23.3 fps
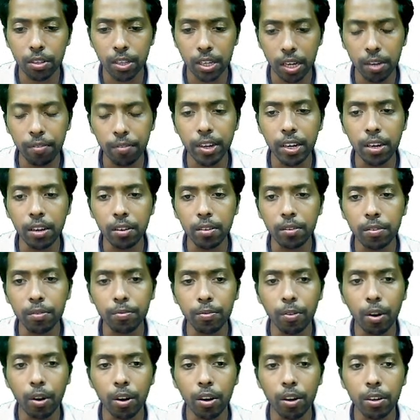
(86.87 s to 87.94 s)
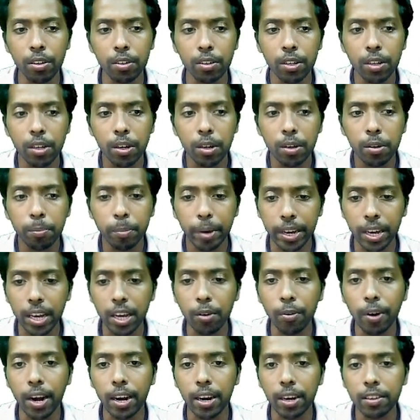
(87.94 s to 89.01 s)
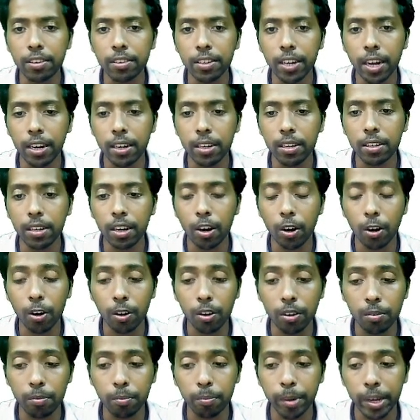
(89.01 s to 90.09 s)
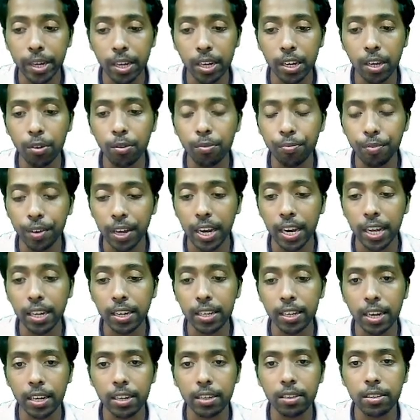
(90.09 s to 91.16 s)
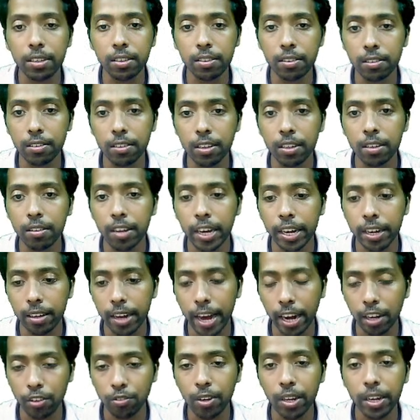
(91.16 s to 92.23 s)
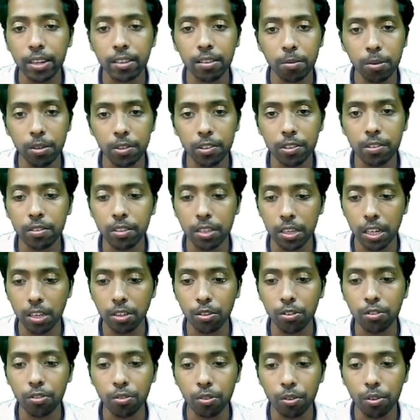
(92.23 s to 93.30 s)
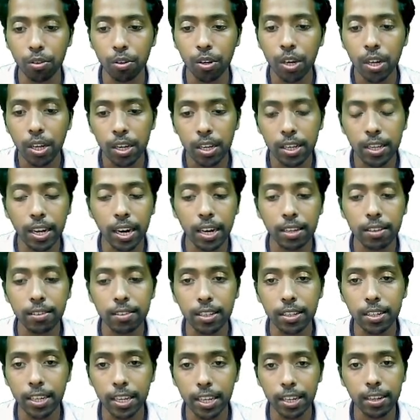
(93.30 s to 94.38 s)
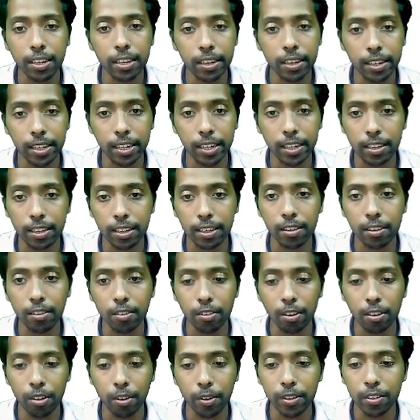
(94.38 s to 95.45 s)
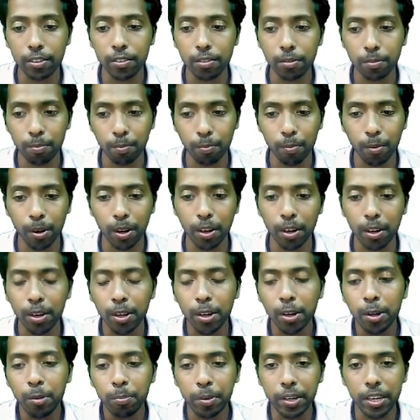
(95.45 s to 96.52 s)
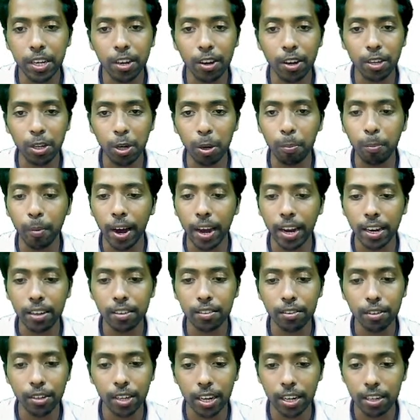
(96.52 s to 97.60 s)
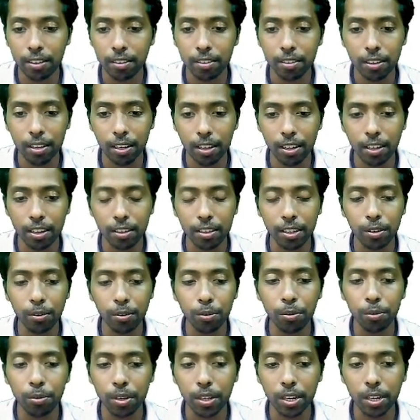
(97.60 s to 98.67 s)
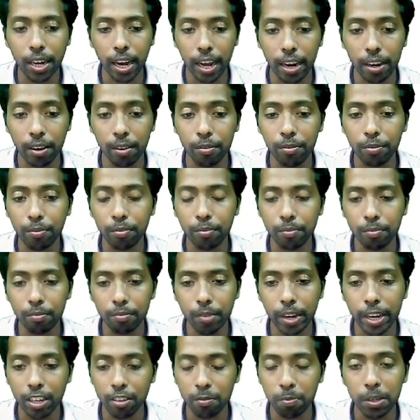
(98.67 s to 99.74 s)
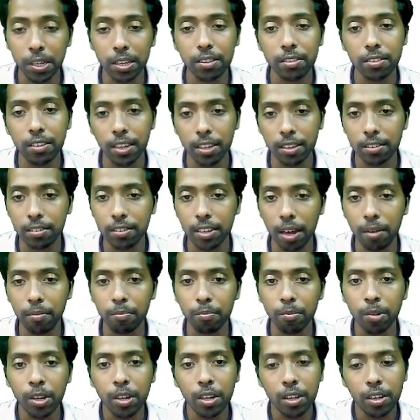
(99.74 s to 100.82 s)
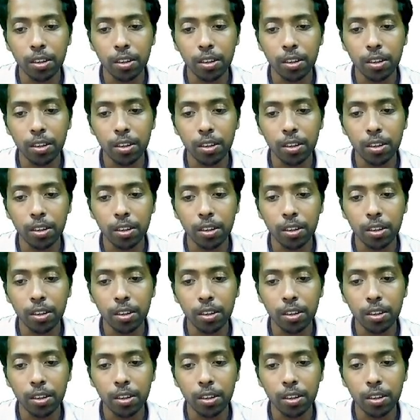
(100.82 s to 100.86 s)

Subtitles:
given for making you understand or making you feeling that this is an actual examination scenario, so there is a tick tick tick tick always picking on your mind so that you can experience the same